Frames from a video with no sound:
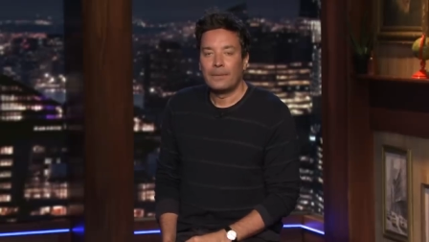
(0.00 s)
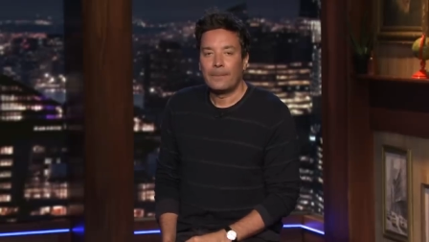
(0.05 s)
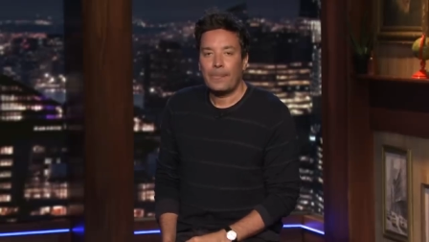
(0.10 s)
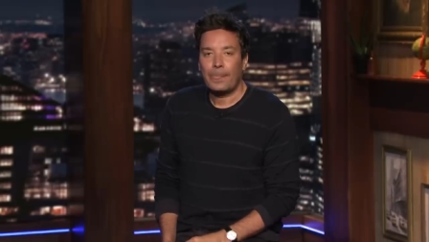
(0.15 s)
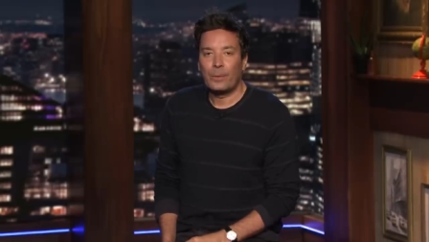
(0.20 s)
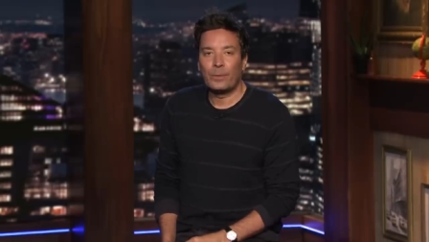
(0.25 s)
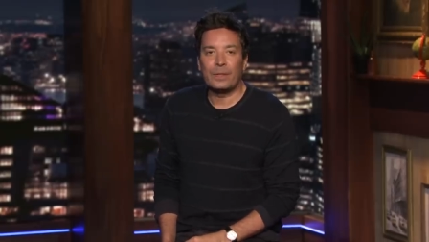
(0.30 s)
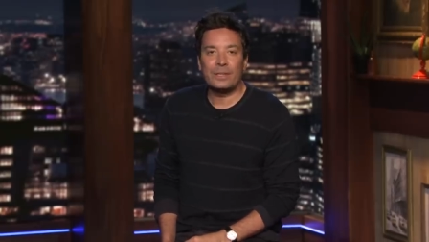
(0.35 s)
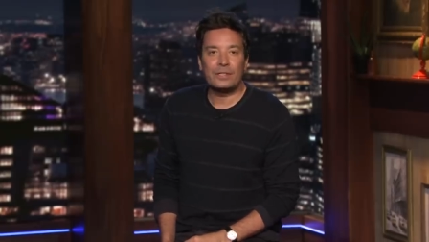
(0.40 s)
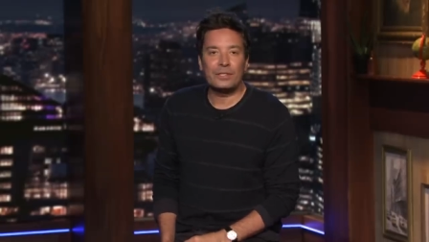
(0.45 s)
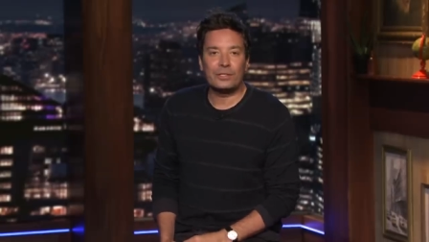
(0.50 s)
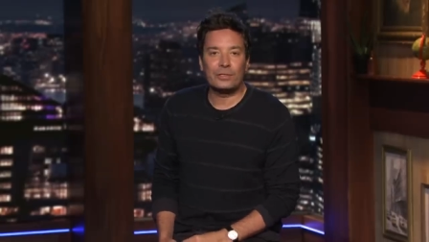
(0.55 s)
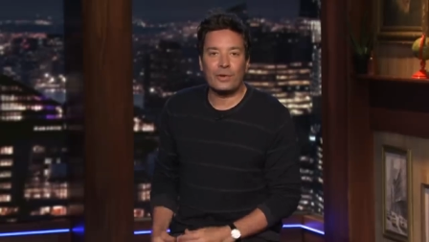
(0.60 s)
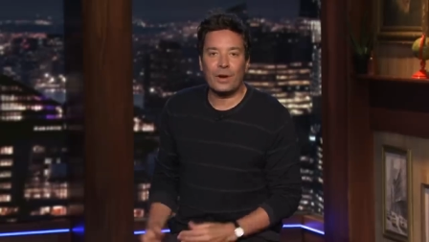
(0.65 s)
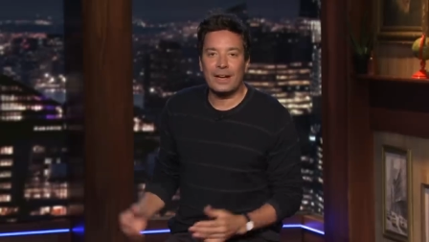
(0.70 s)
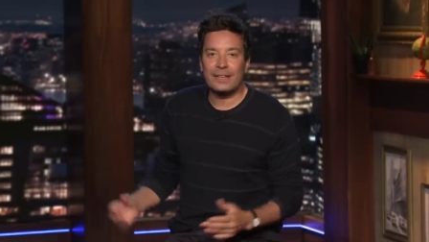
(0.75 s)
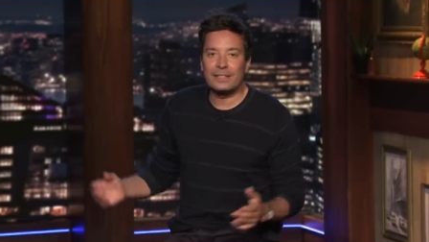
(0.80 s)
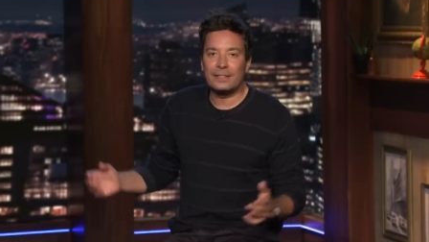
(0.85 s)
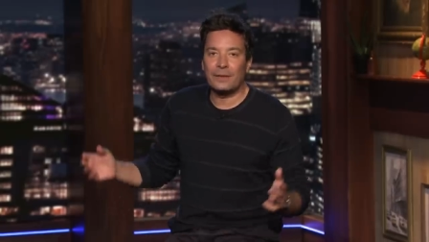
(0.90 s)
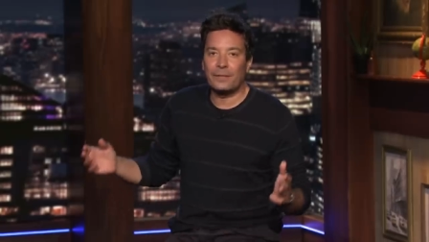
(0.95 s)
Well, this is
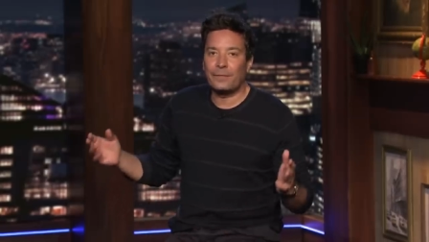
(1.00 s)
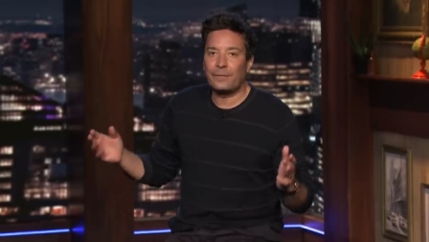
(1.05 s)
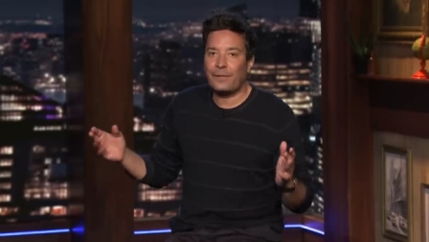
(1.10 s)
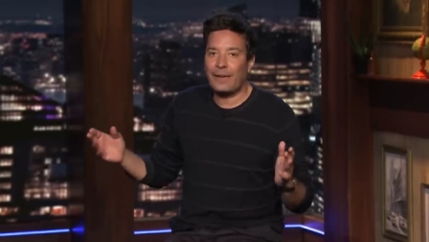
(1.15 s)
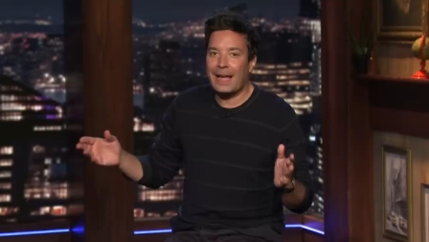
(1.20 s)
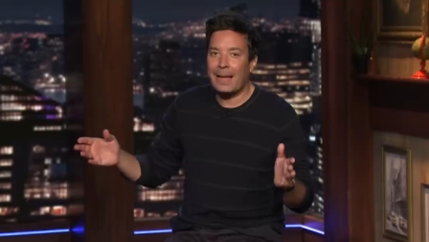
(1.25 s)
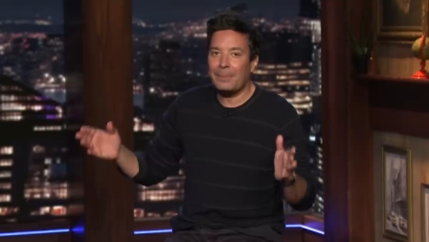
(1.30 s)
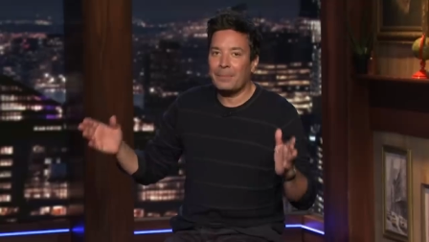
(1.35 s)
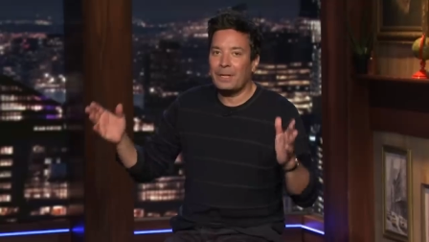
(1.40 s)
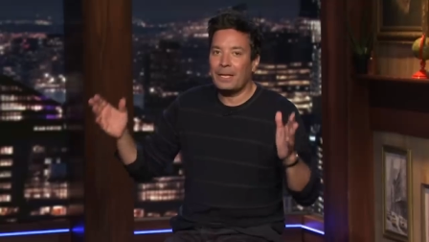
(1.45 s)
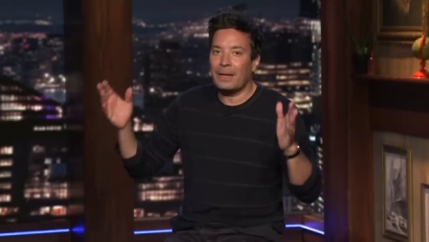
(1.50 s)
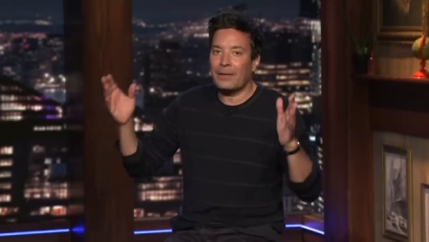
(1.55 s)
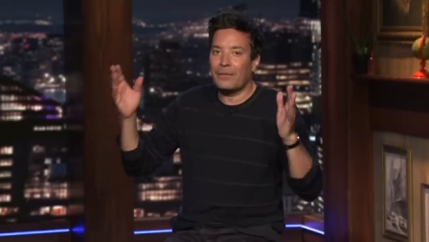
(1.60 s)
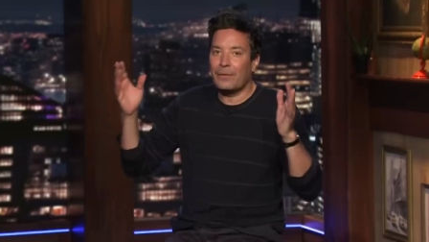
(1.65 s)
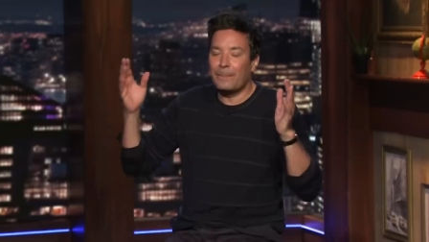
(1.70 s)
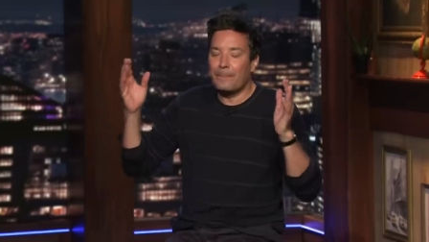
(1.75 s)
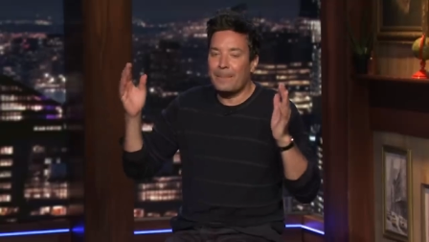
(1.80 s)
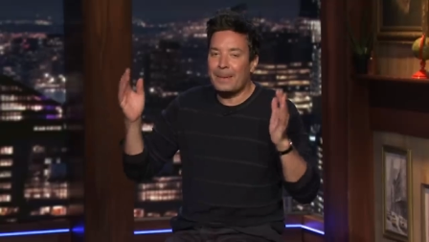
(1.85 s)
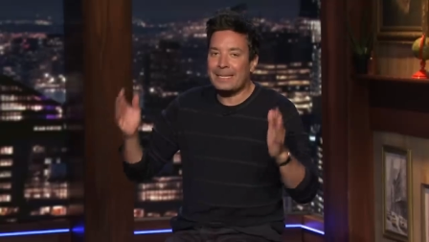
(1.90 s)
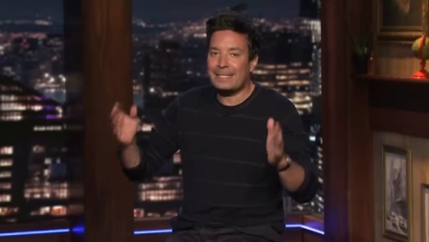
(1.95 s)
crazy. A family of
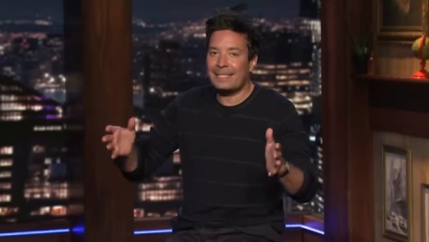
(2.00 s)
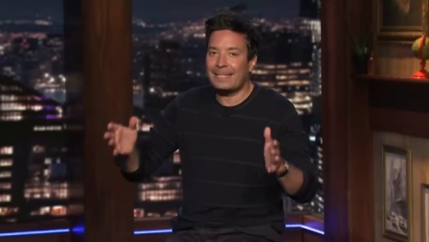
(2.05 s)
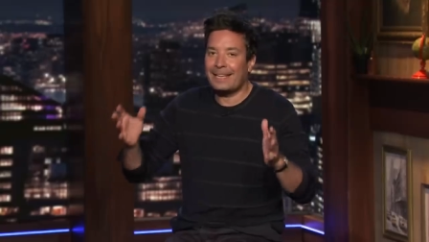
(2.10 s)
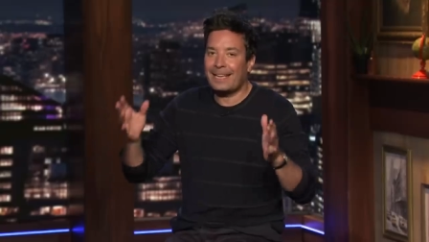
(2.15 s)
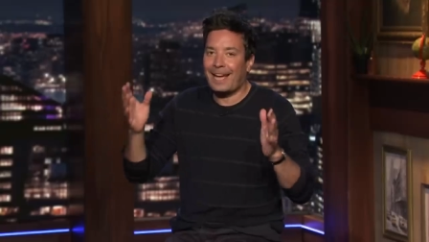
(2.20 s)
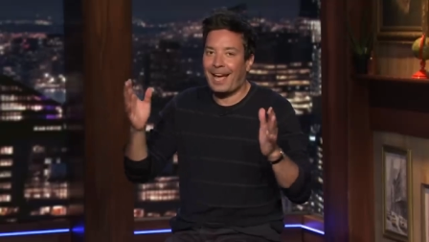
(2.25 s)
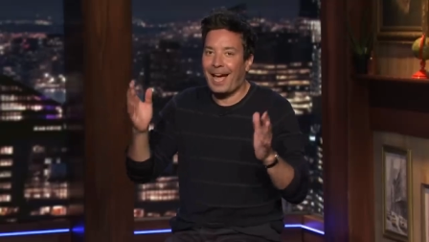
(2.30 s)
a missing